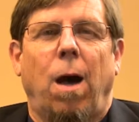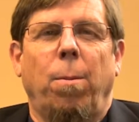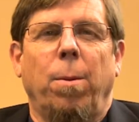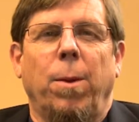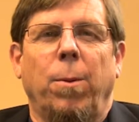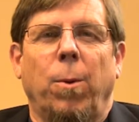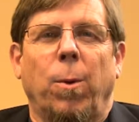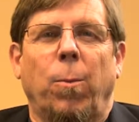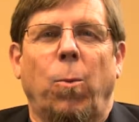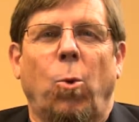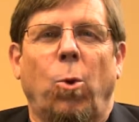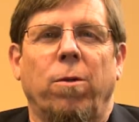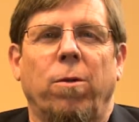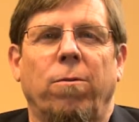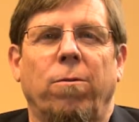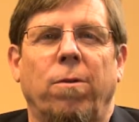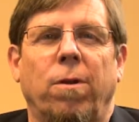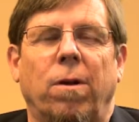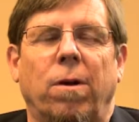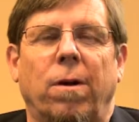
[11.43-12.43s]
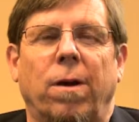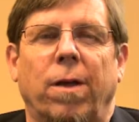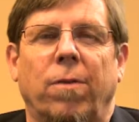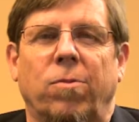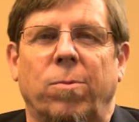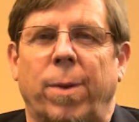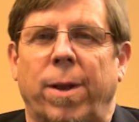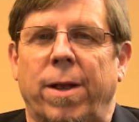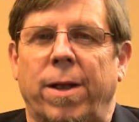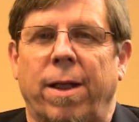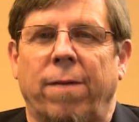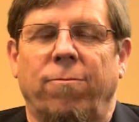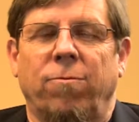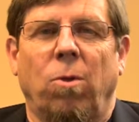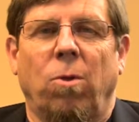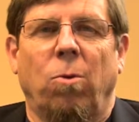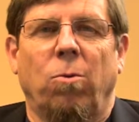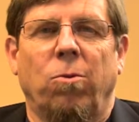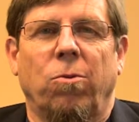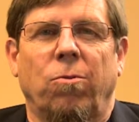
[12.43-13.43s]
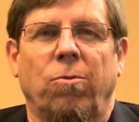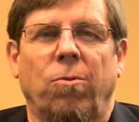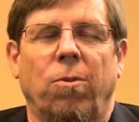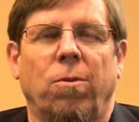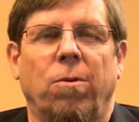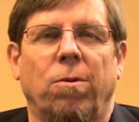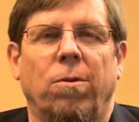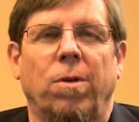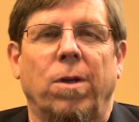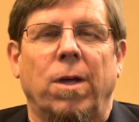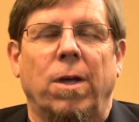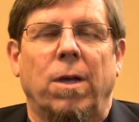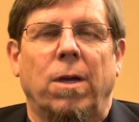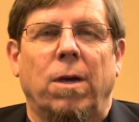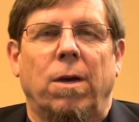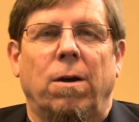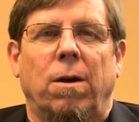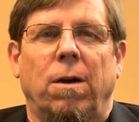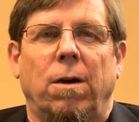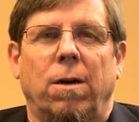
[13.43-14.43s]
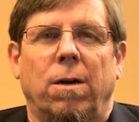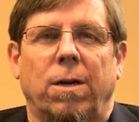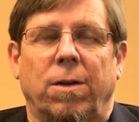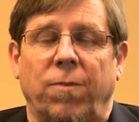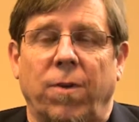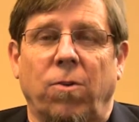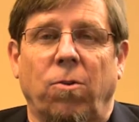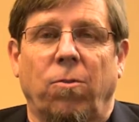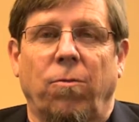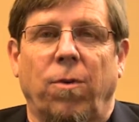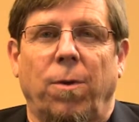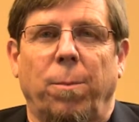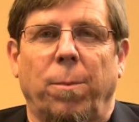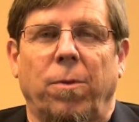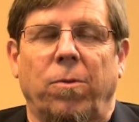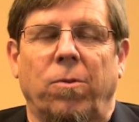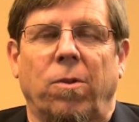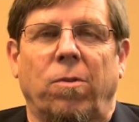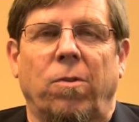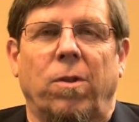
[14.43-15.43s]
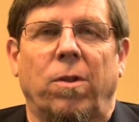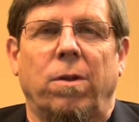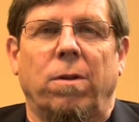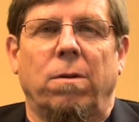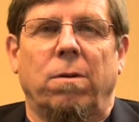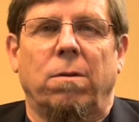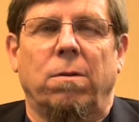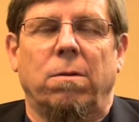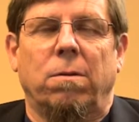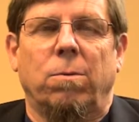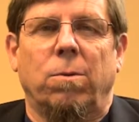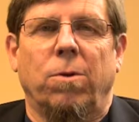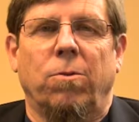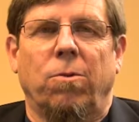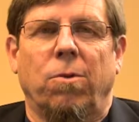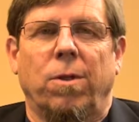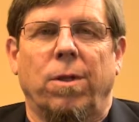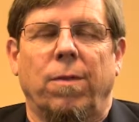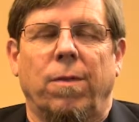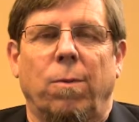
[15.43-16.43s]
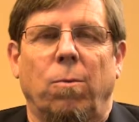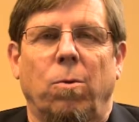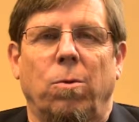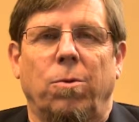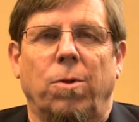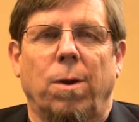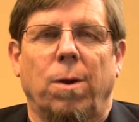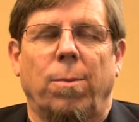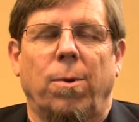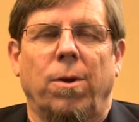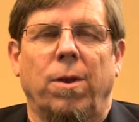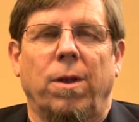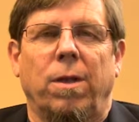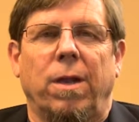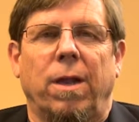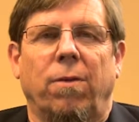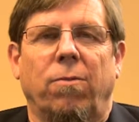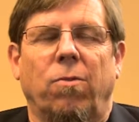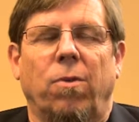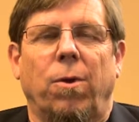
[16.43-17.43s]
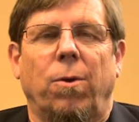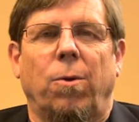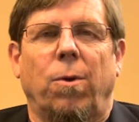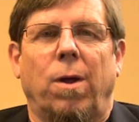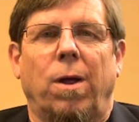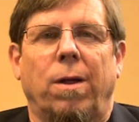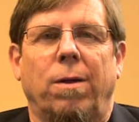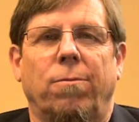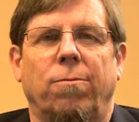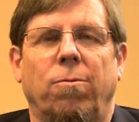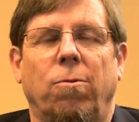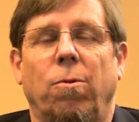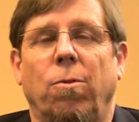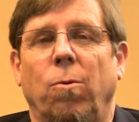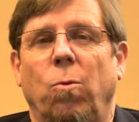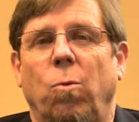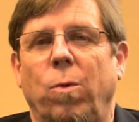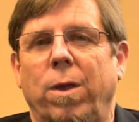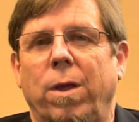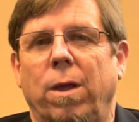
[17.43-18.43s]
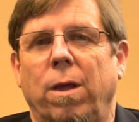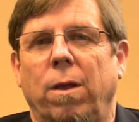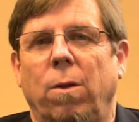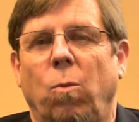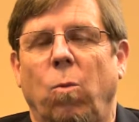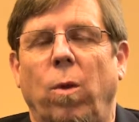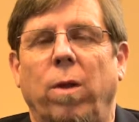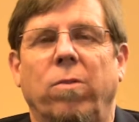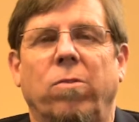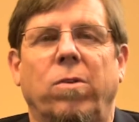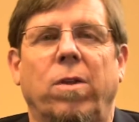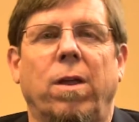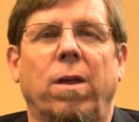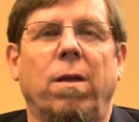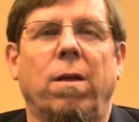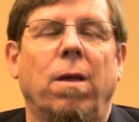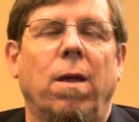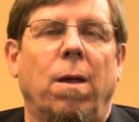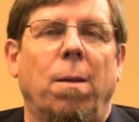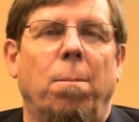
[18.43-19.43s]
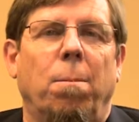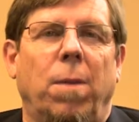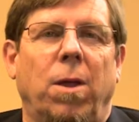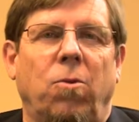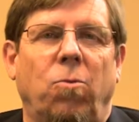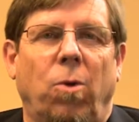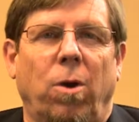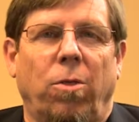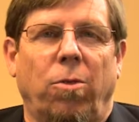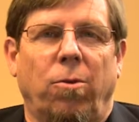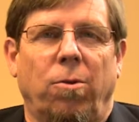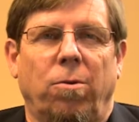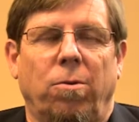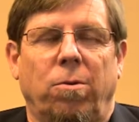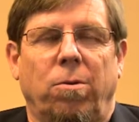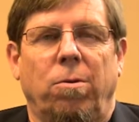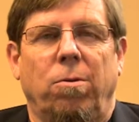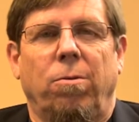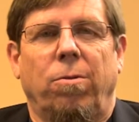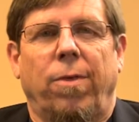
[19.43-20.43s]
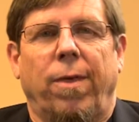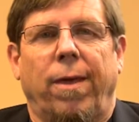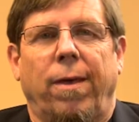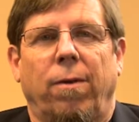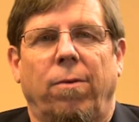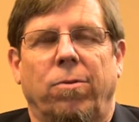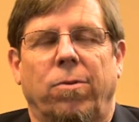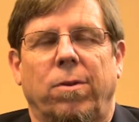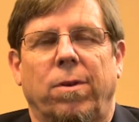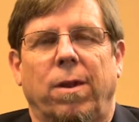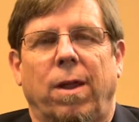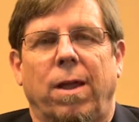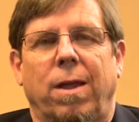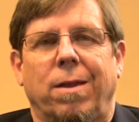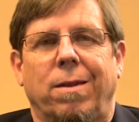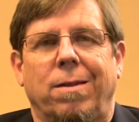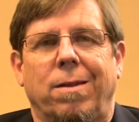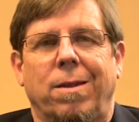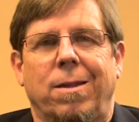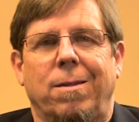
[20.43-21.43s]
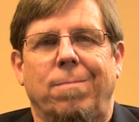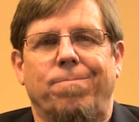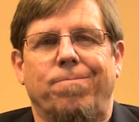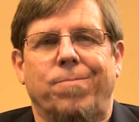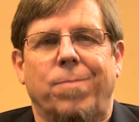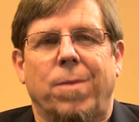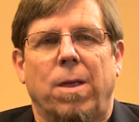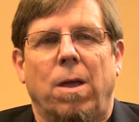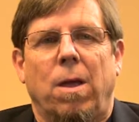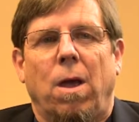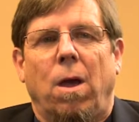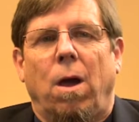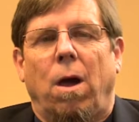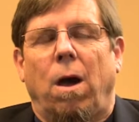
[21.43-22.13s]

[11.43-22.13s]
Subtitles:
I'll be reporting estimated net flows for the conventional fund business originally, and then we'll talk about ETFs later on for the weekend of Wednesday, May 23rd, 2018.